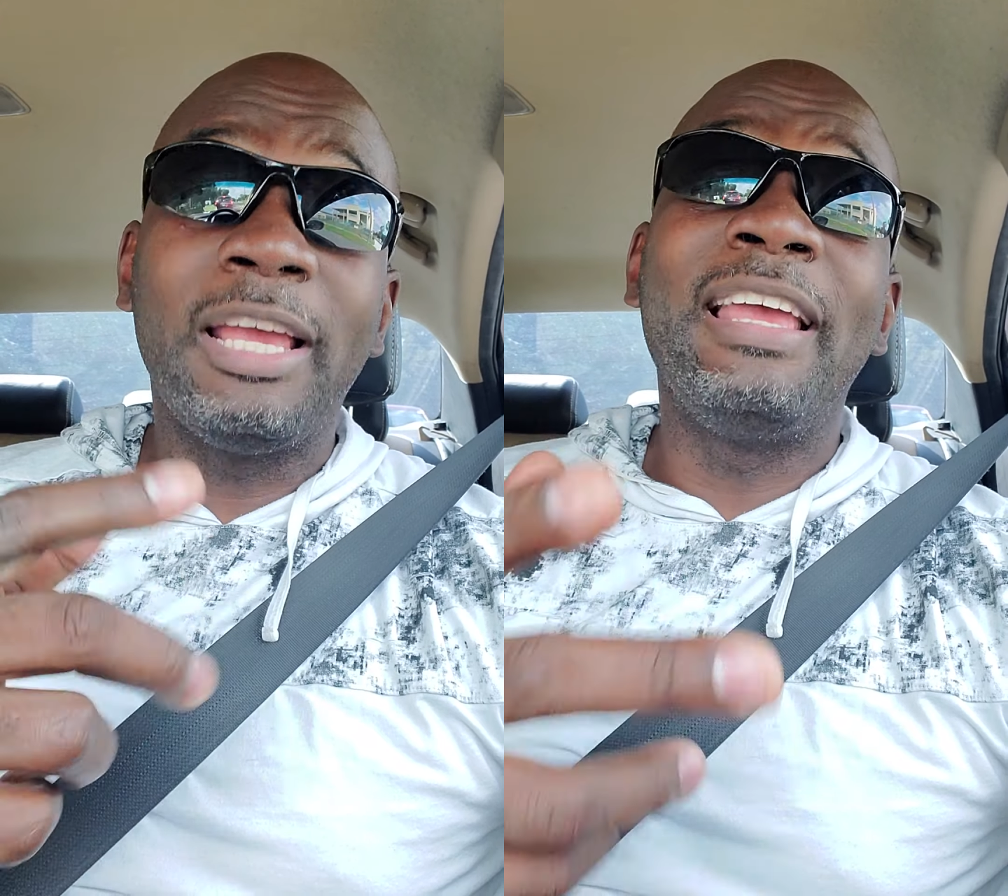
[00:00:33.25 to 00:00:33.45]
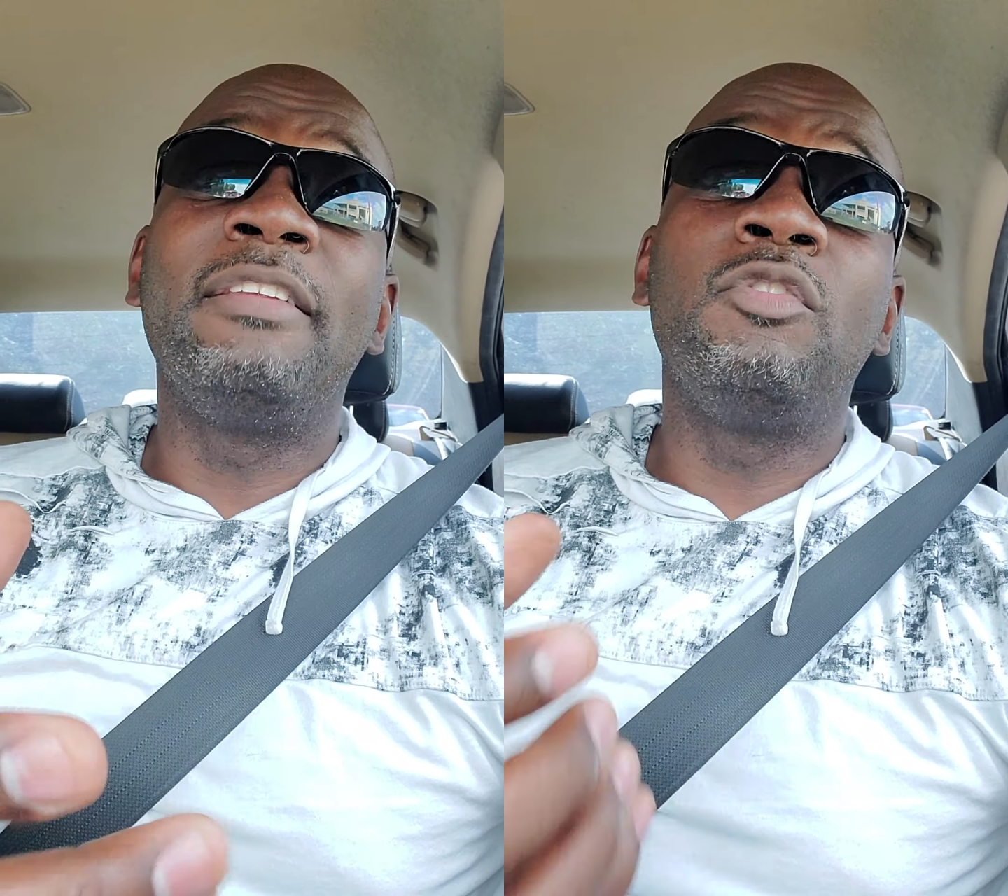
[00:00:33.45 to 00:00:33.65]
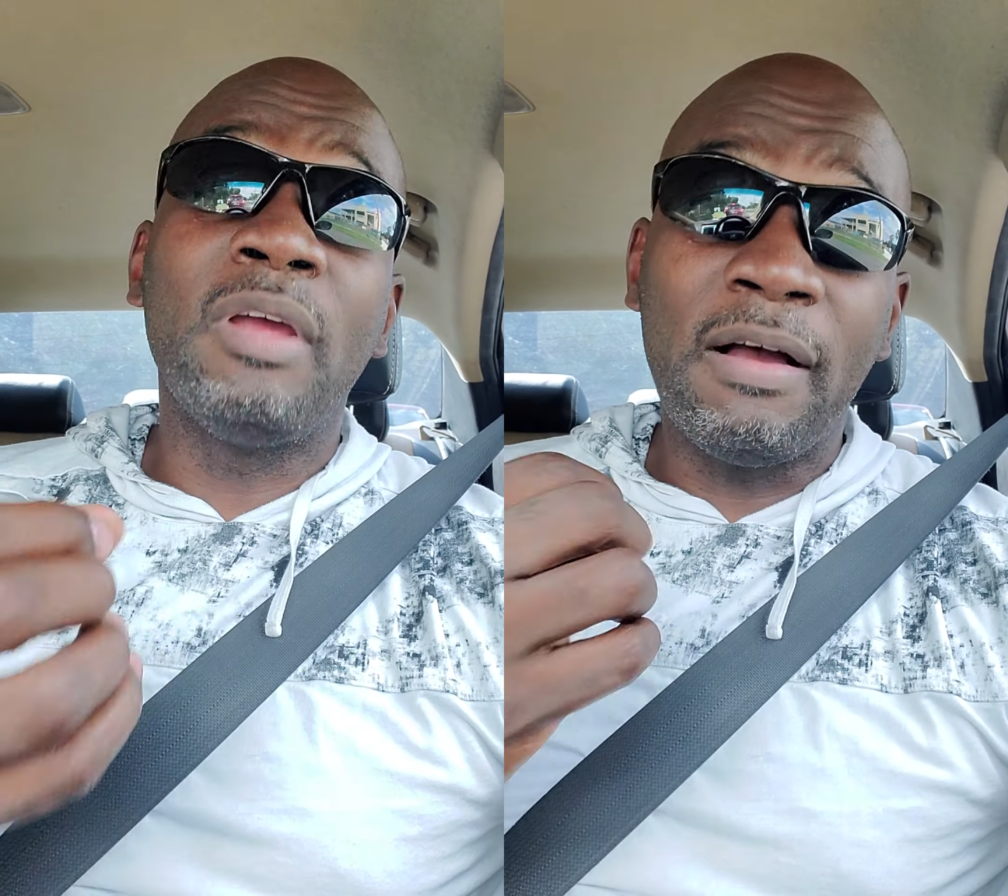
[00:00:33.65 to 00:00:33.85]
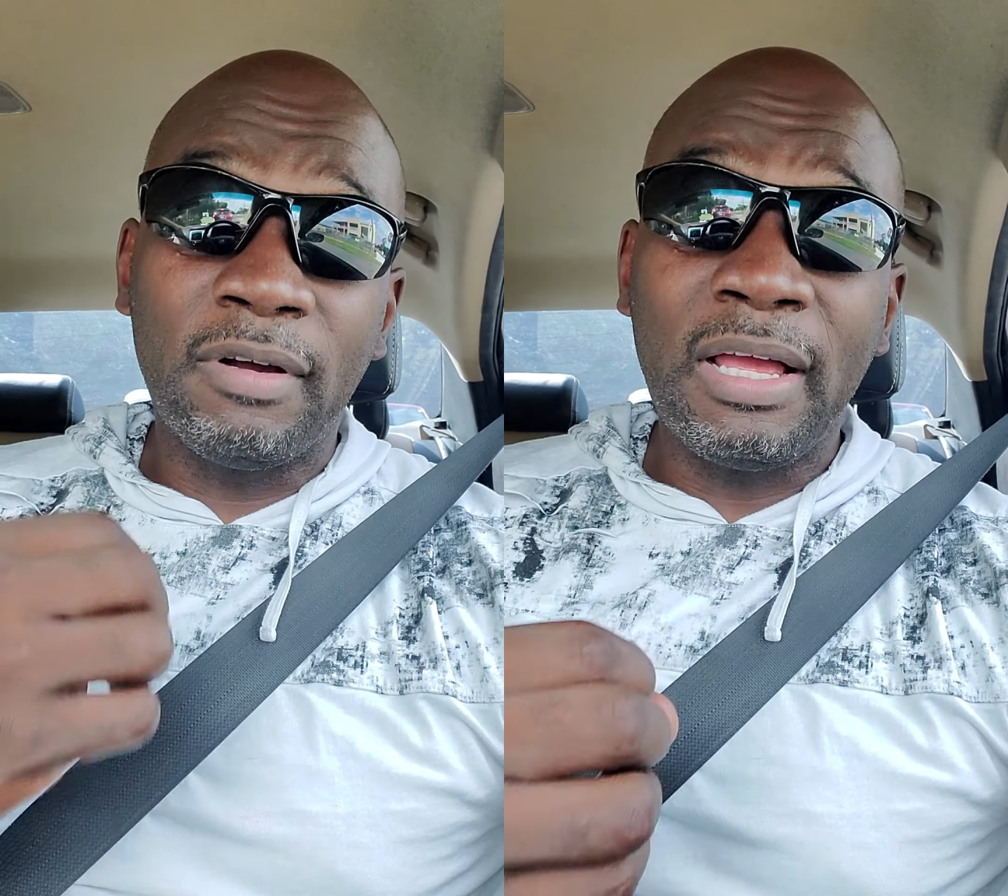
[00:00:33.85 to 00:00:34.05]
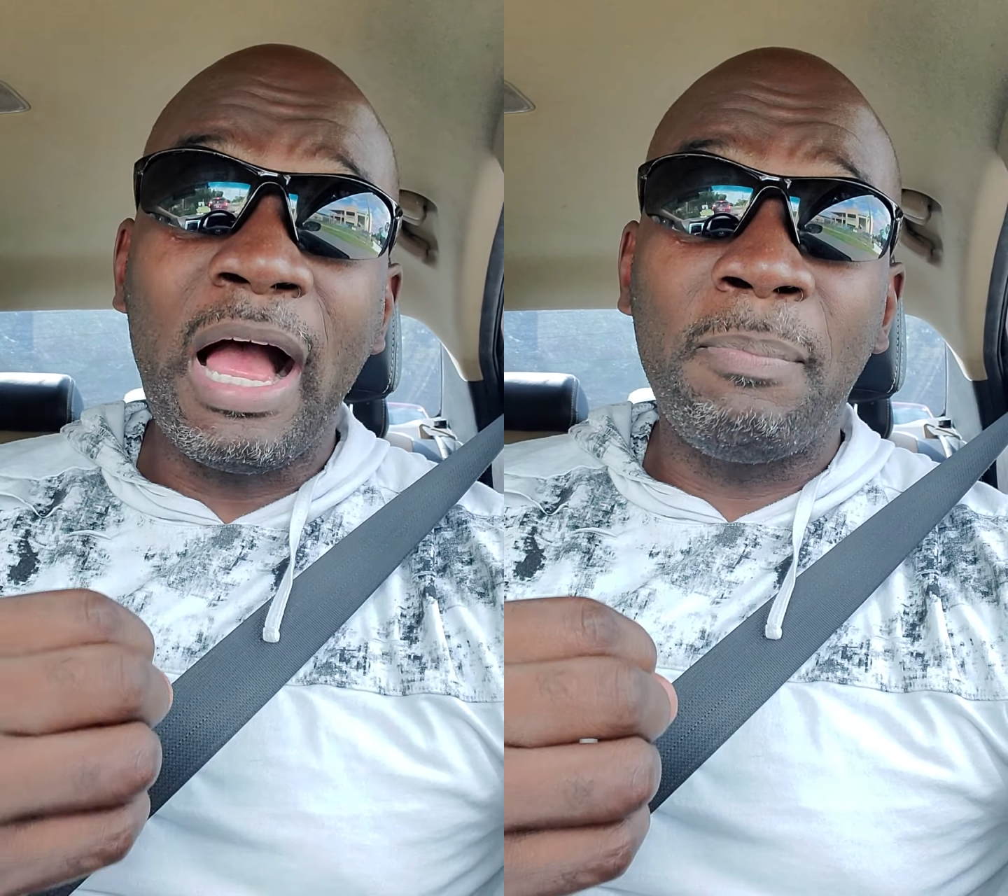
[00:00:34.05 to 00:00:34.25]
and you have a
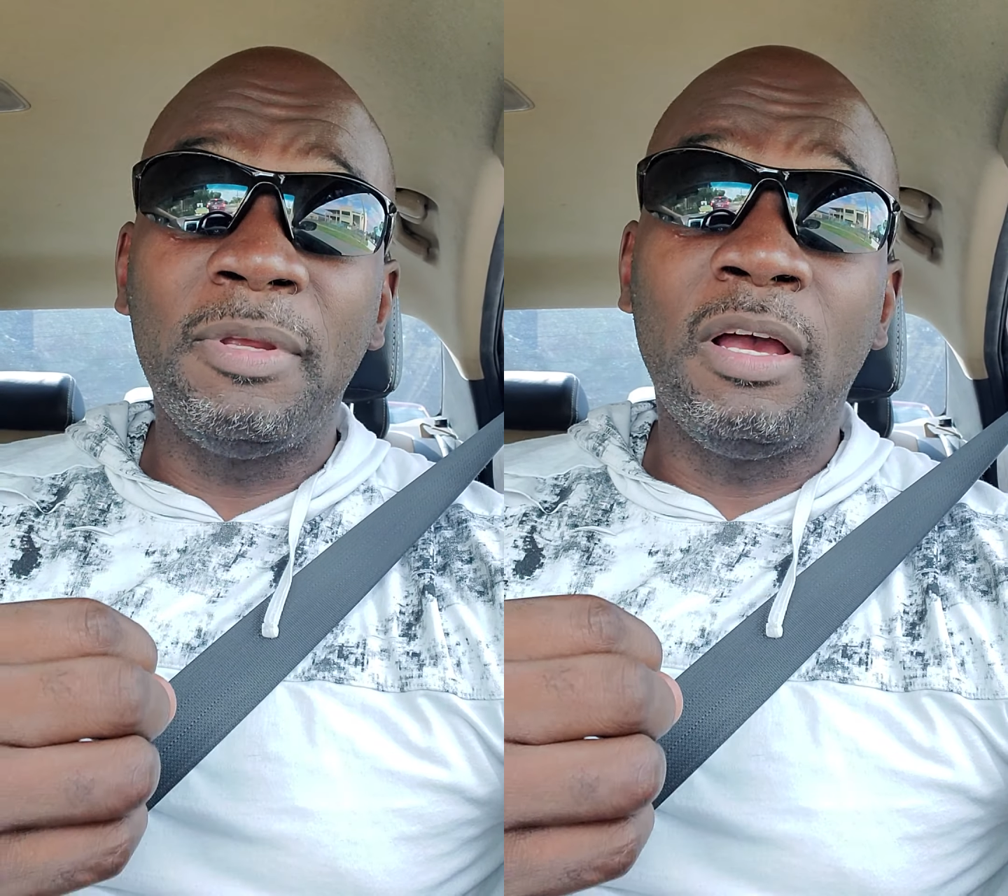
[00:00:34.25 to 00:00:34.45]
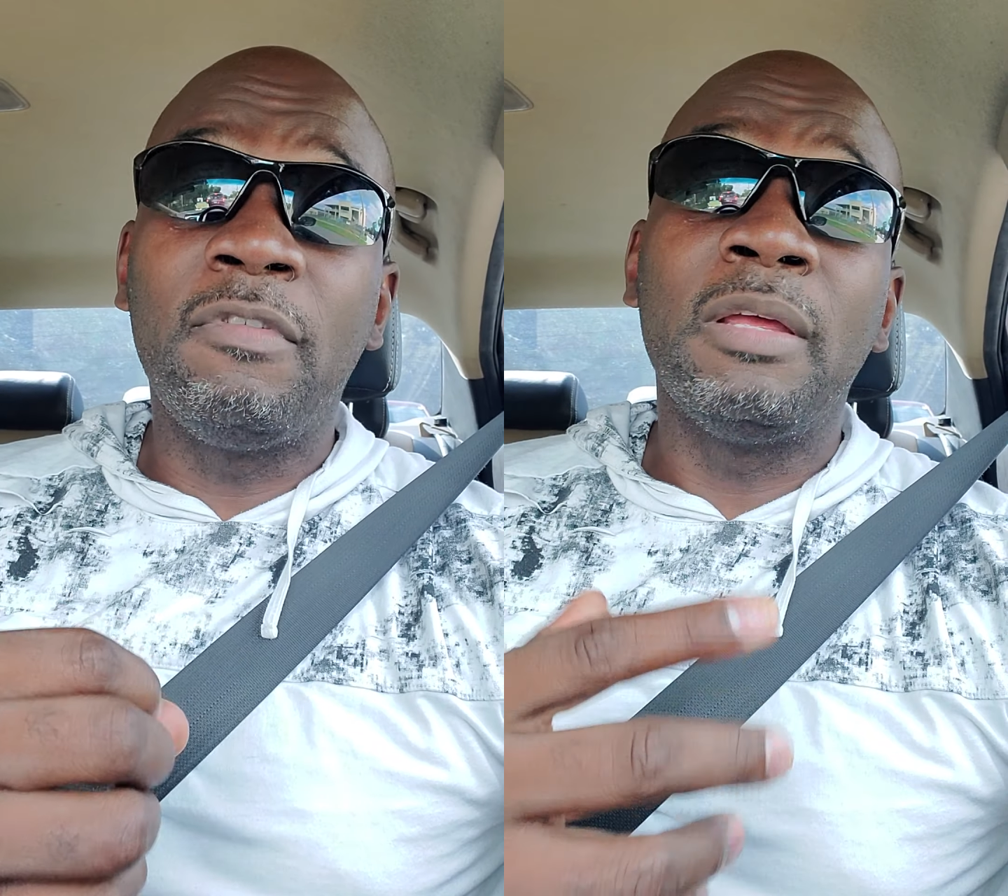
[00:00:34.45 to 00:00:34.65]
copy of it,